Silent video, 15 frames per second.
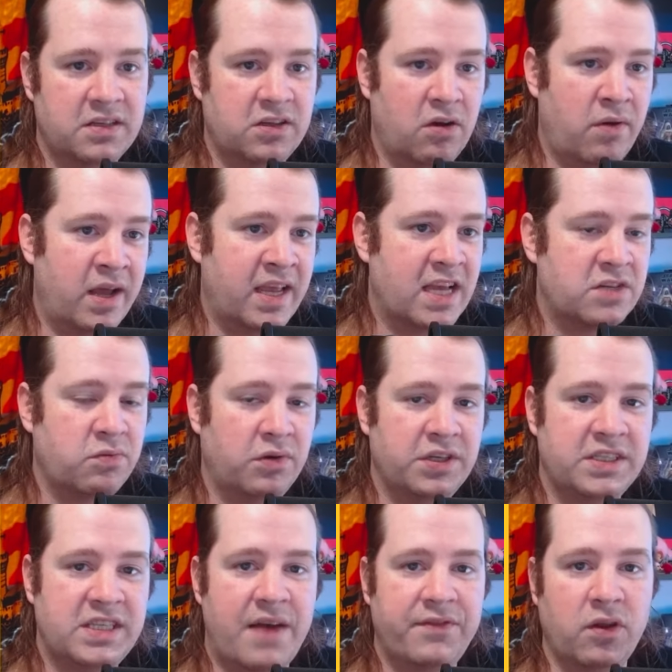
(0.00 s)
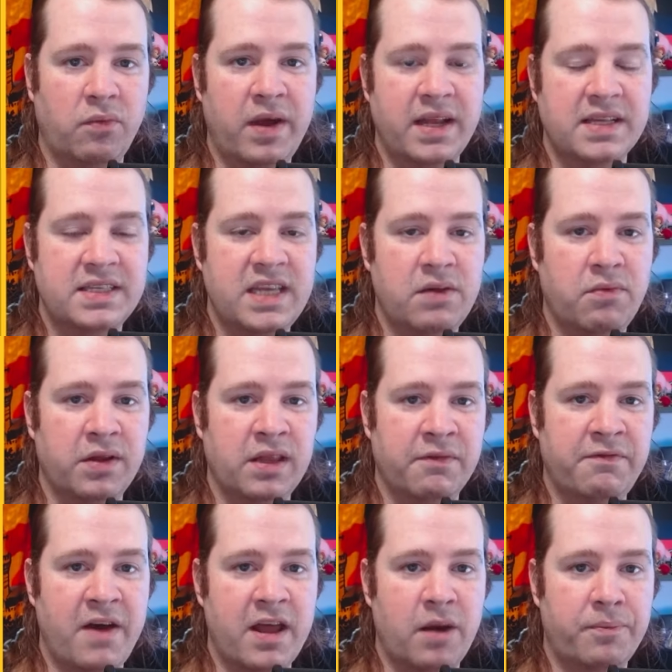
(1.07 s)
So I guess we'll just have to wait and see when the
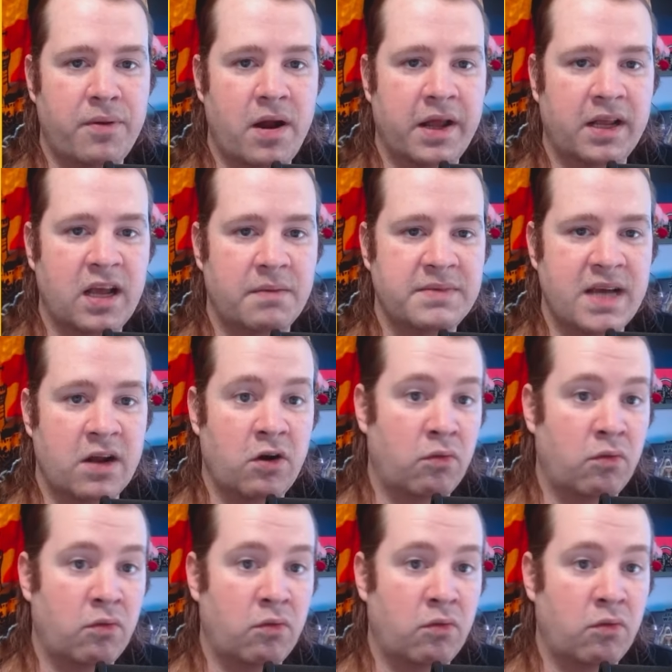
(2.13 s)
final product comes out or